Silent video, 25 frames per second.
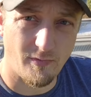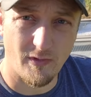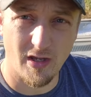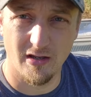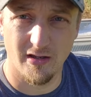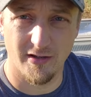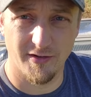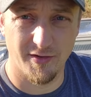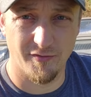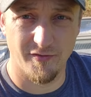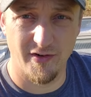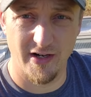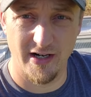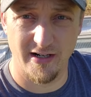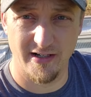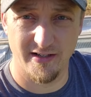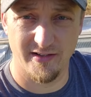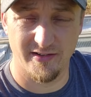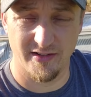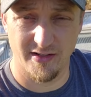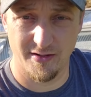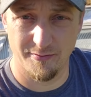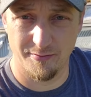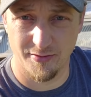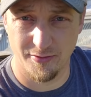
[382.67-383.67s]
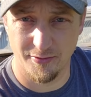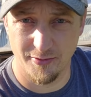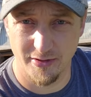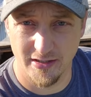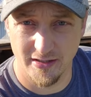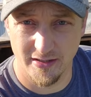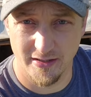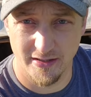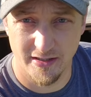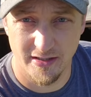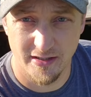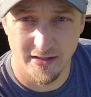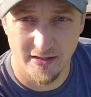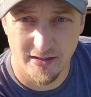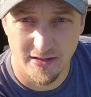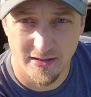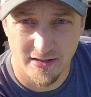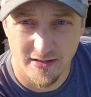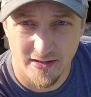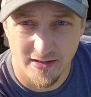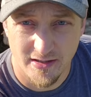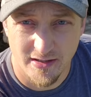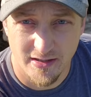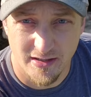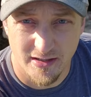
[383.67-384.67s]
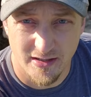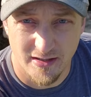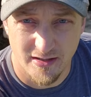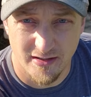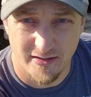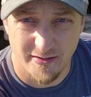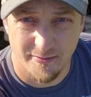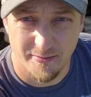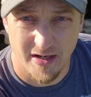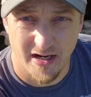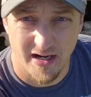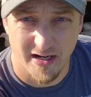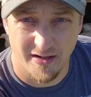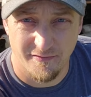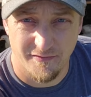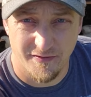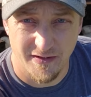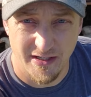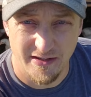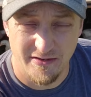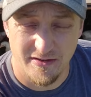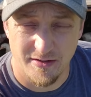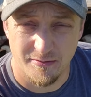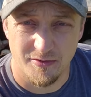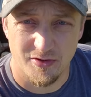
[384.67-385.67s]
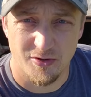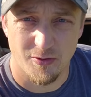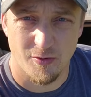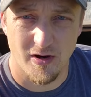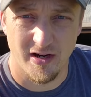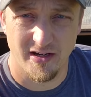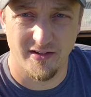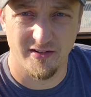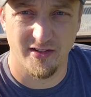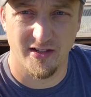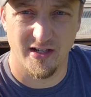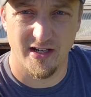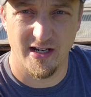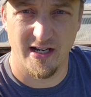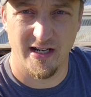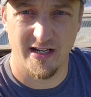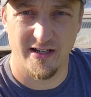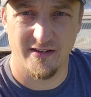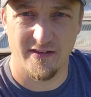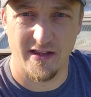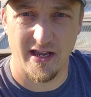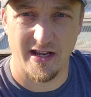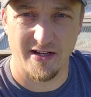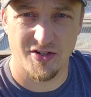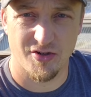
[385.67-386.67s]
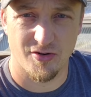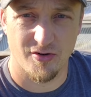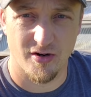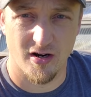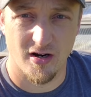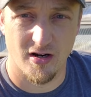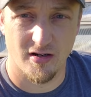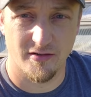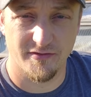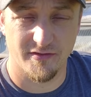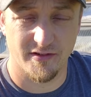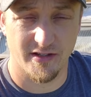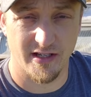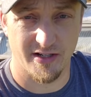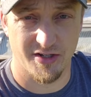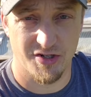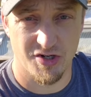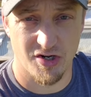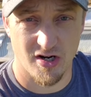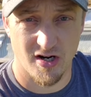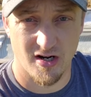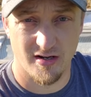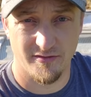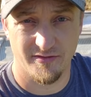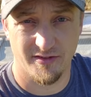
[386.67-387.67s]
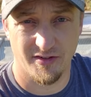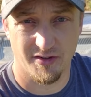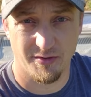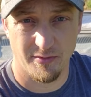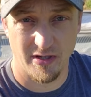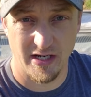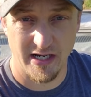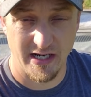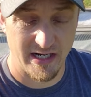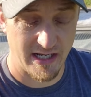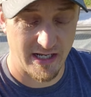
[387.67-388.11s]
It's very simple, really. I feed them twice a day in that trough, and that trough is made